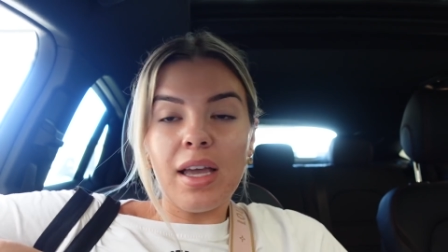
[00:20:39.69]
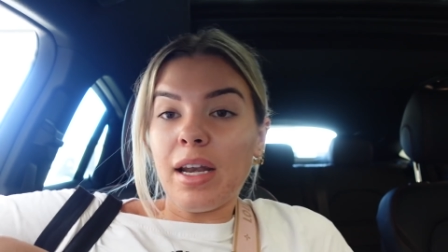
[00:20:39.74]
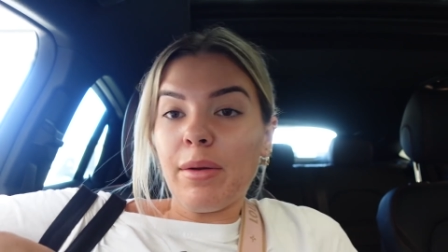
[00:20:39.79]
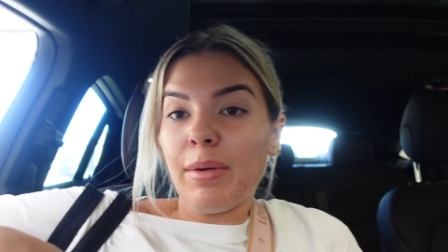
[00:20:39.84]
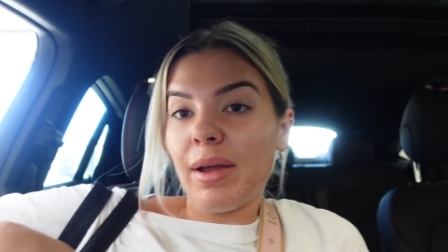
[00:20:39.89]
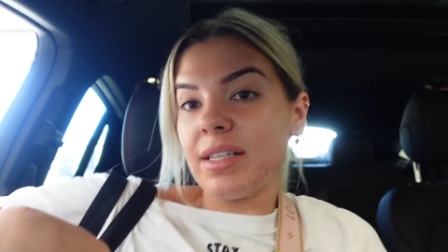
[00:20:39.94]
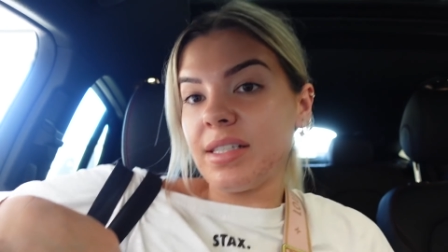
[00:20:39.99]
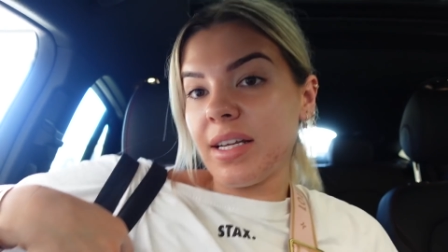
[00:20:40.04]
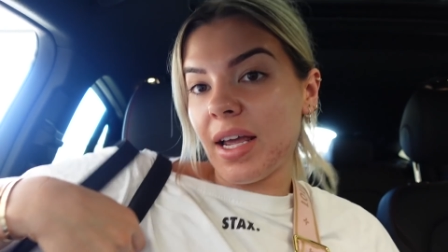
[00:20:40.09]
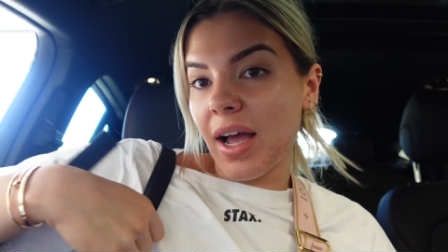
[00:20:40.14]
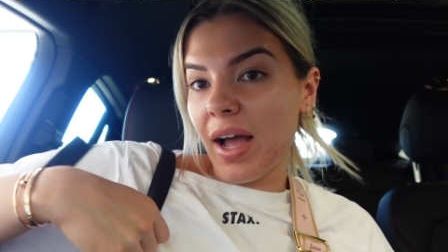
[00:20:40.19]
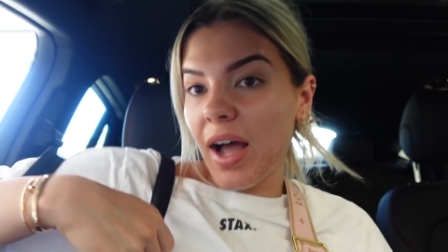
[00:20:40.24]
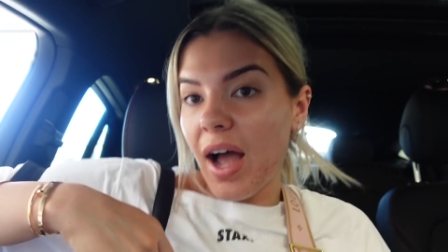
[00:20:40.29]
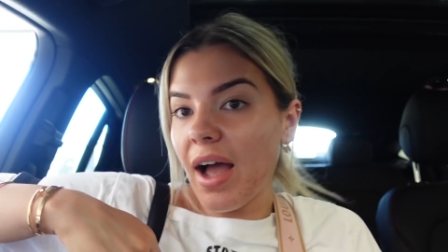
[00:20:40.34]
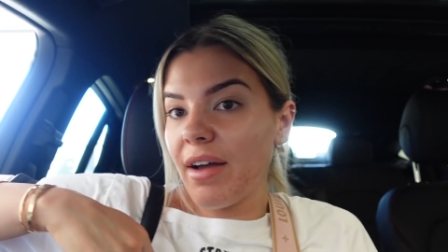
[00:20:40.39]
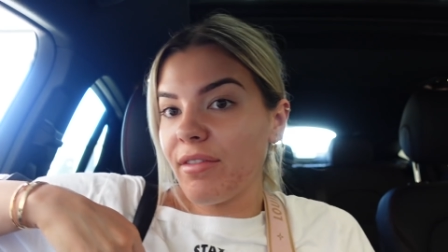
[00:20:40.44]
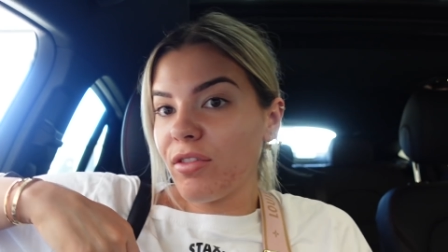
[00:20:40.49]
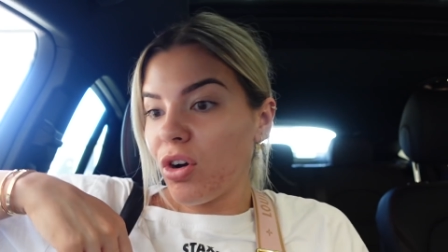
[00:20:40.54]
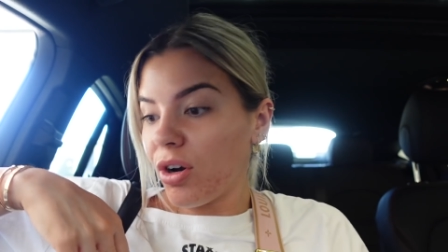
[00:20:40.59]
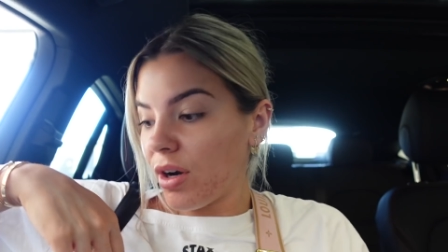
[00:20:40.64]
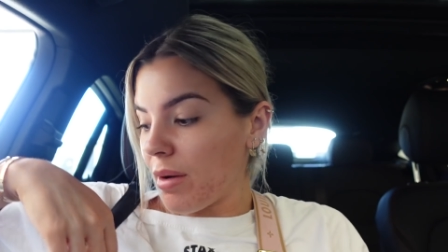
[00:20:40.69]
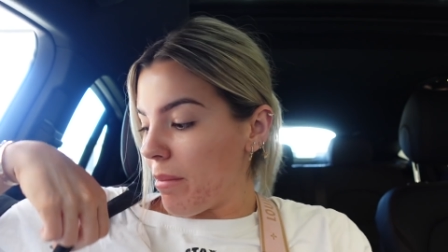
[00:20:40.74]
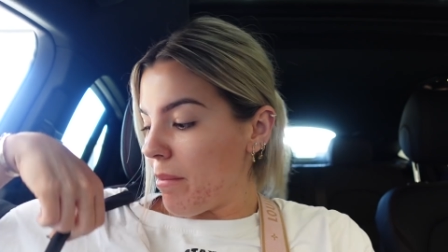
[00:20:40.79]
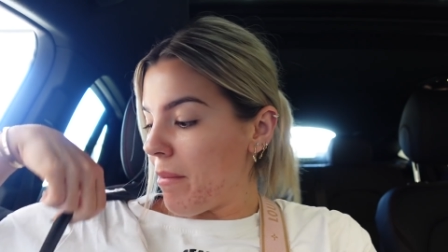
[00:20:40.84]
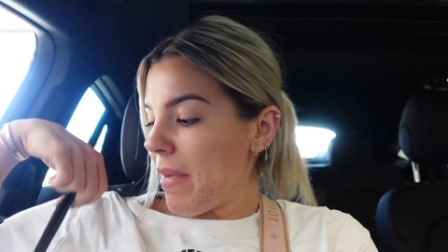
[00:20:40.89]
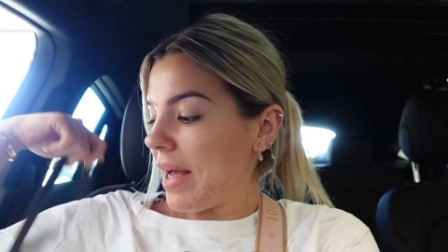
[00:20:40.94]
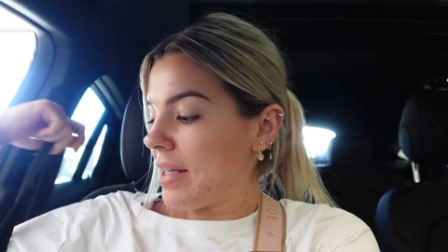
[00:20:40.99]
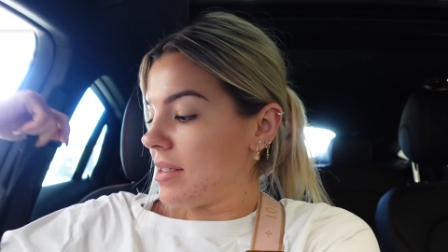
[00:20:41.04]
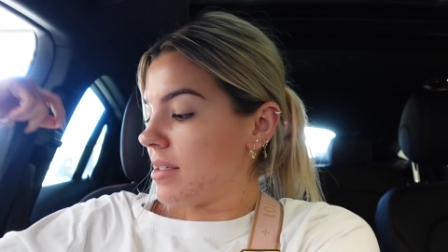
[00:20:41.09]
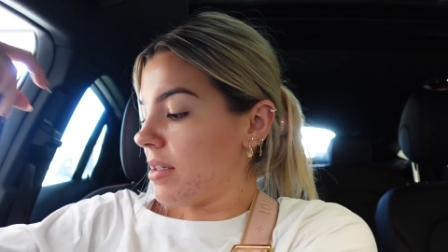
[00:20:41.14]
Anyways, yeah, I've got a
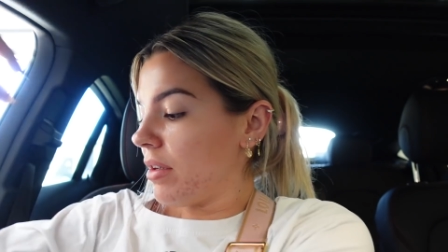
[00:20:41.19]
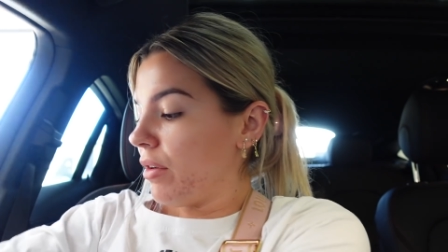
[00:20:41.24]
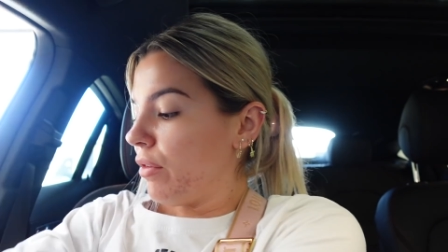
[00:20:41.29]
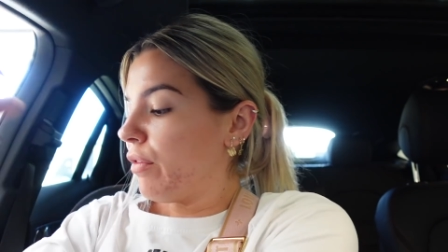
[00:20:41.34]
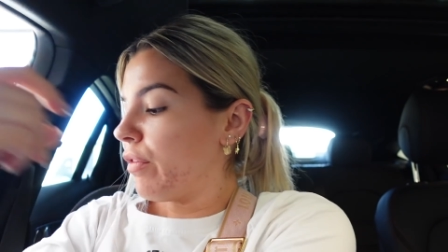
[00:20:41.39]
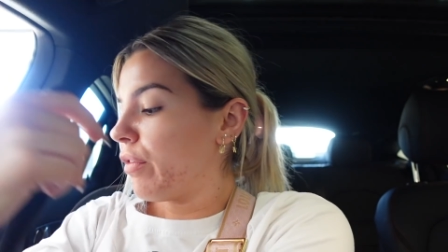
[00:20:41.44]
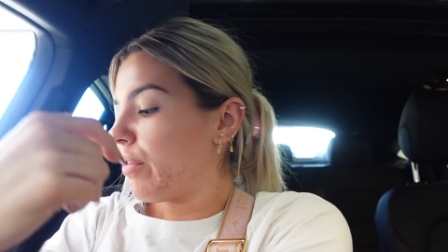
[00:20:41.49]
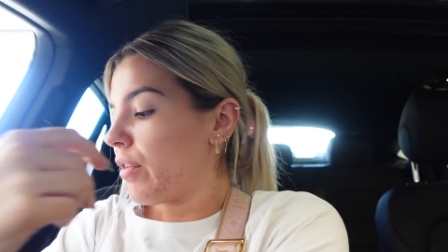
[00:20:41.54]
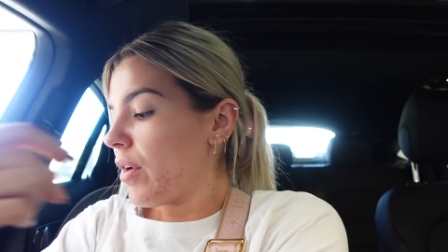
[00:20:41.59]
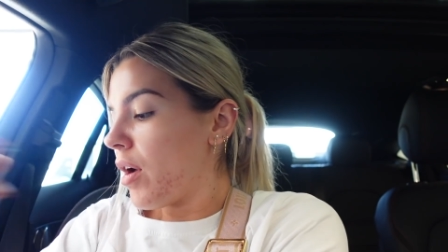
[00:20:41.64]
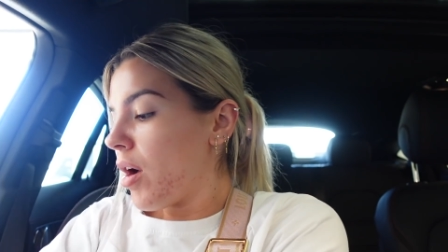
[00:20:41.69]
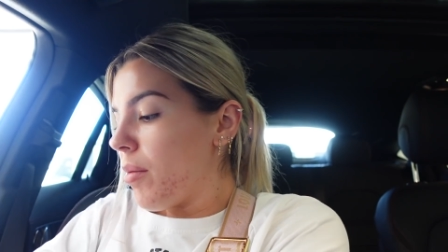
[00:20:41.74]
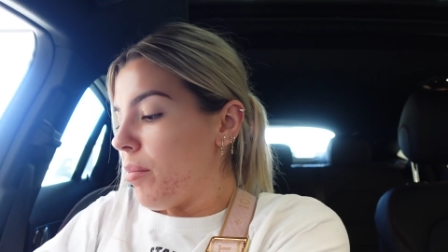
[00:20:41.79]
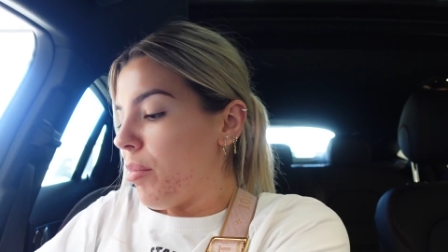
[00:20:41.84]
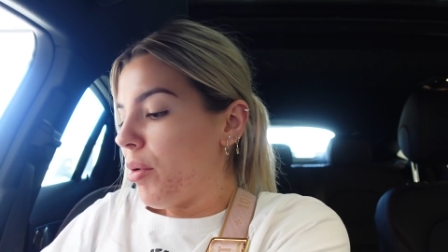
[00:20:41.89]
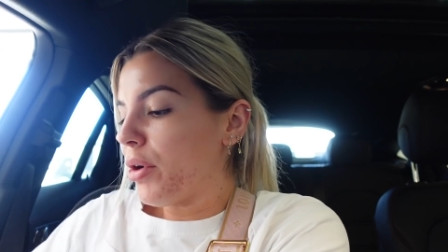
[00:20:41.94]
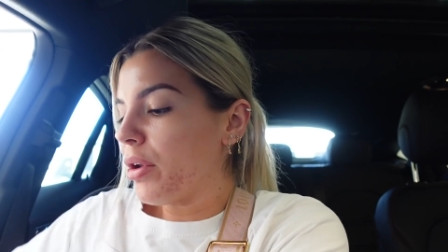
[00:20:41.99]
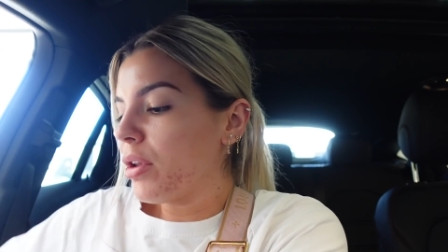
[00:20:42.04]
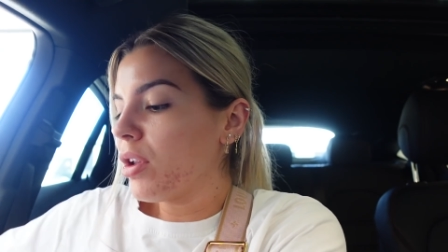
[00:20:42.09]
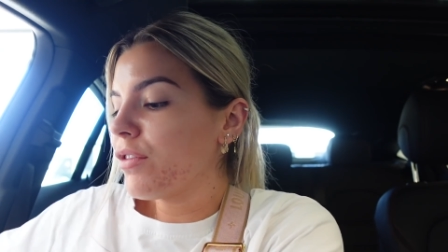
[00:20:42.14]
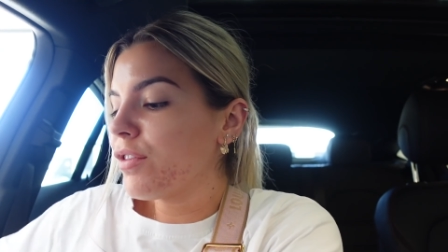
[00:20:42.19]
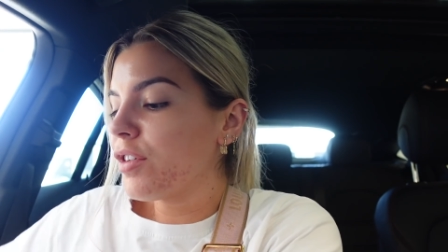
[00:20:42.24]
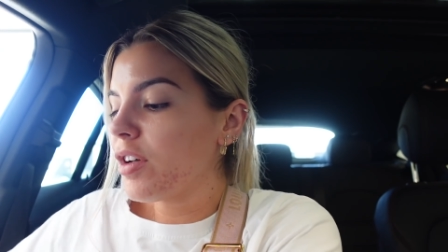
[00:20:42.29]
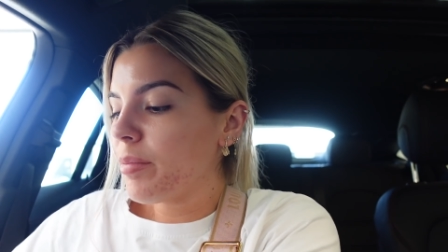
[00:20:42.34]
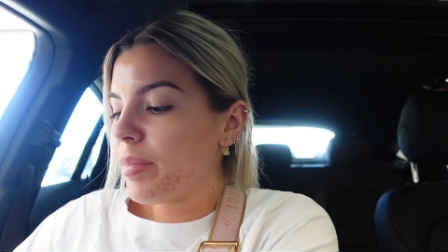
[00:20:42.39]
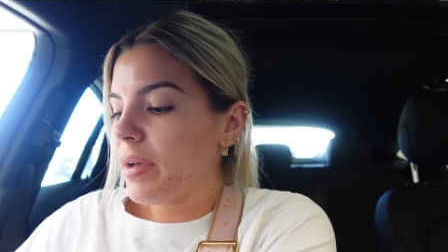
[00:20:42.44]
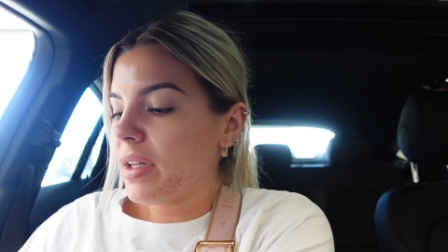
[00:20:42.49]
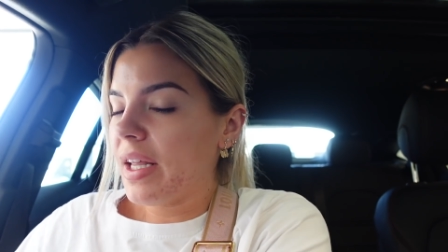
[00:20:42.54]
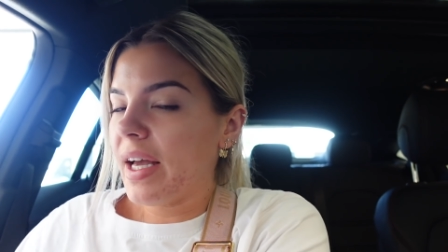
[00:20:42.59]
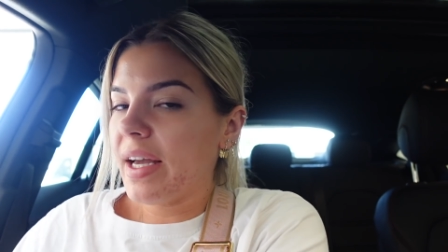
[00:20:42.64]
massive bottle of
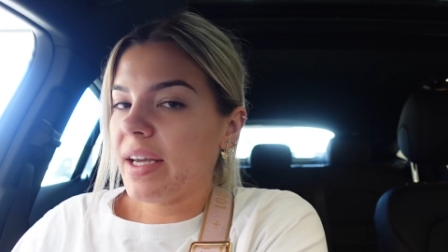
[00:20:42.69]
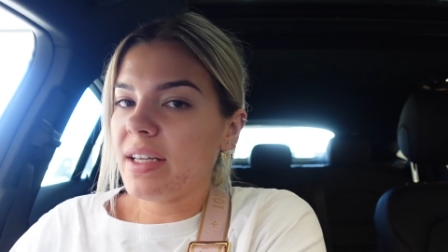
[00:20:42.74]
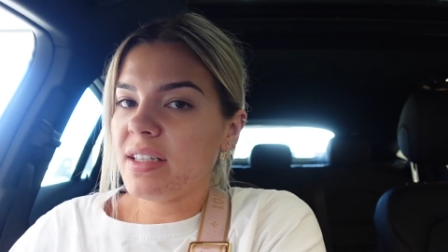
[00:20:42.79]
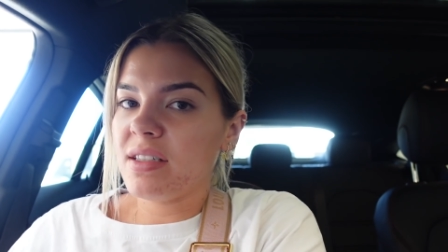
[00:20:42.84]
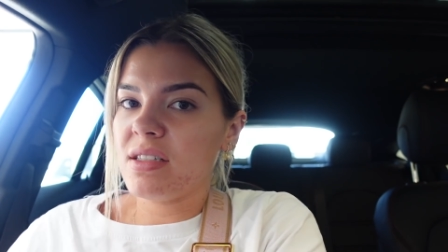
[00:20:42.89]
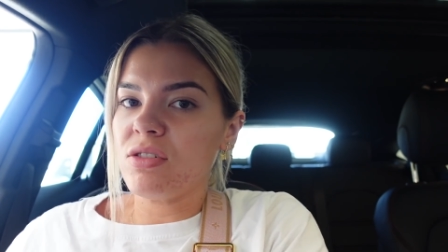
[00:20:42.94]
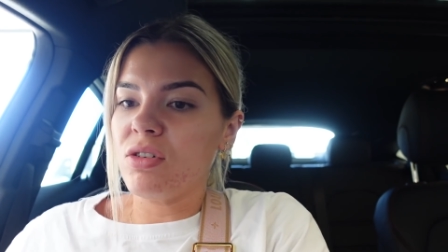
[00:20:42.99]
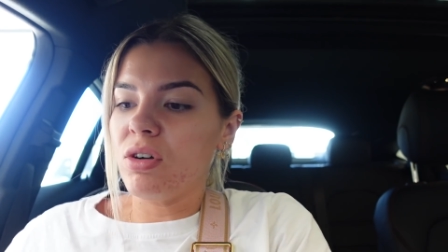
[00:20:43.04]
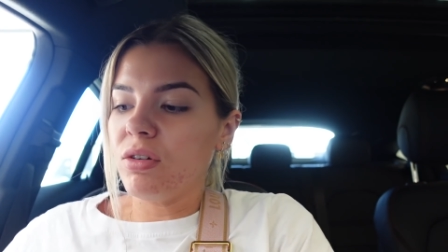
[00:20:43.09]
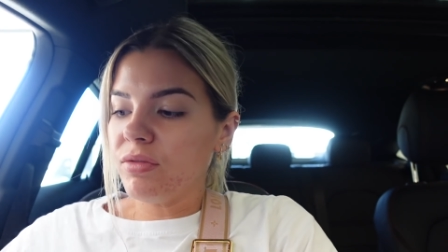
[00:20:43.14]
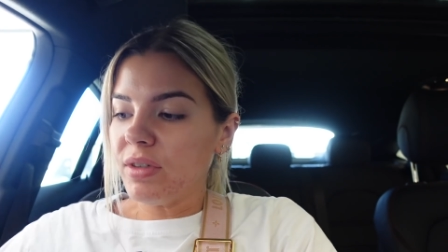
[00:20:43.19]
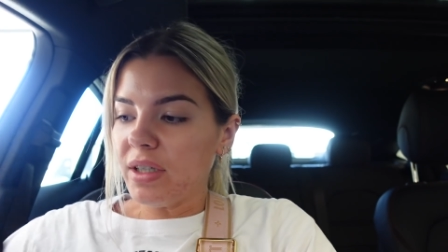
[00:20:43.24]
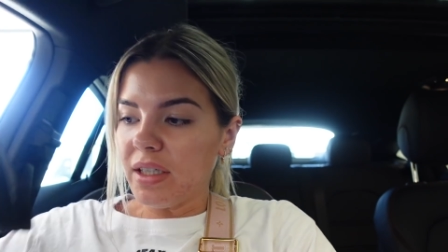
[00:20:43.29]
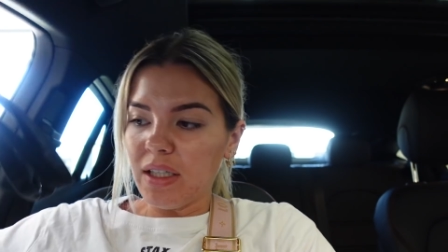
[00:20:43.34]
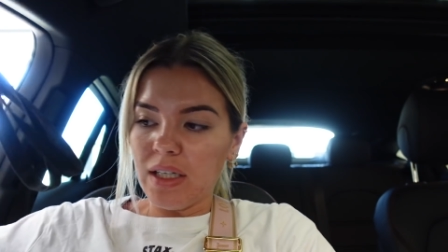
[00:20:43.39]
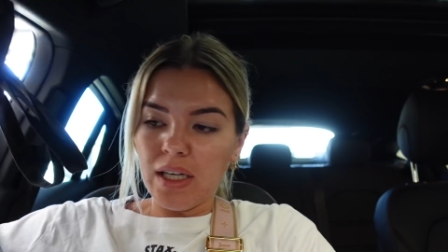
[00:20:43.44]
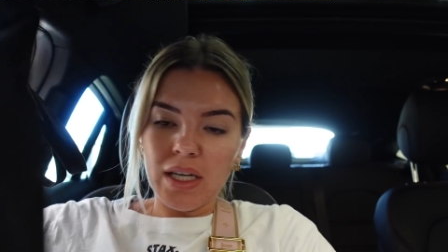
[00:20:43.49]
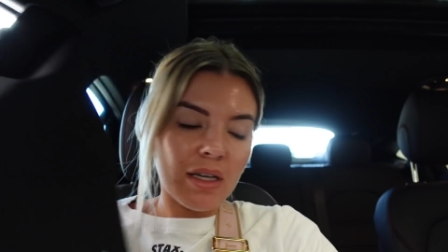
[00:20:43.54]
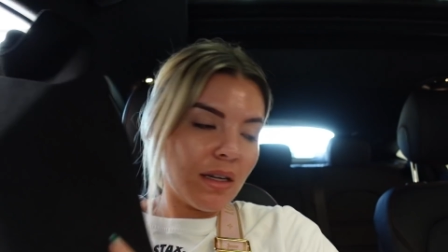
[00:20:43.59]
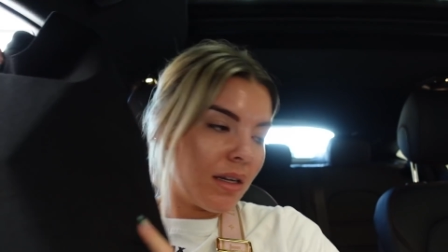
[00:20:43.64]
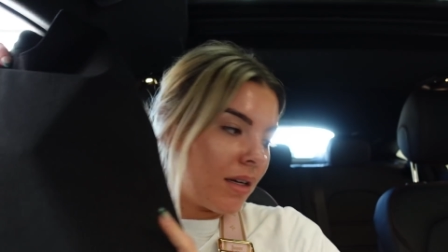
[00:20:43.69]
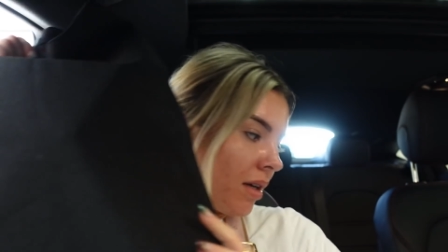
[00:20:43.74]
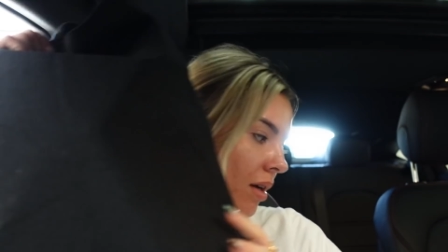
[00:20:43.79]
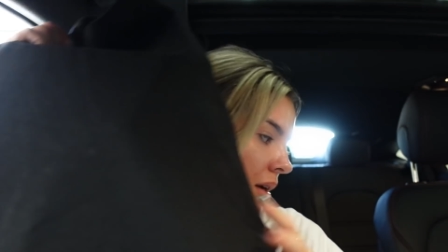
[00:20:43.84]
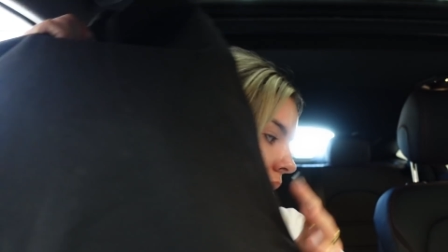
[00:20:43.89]
it, but like it's not really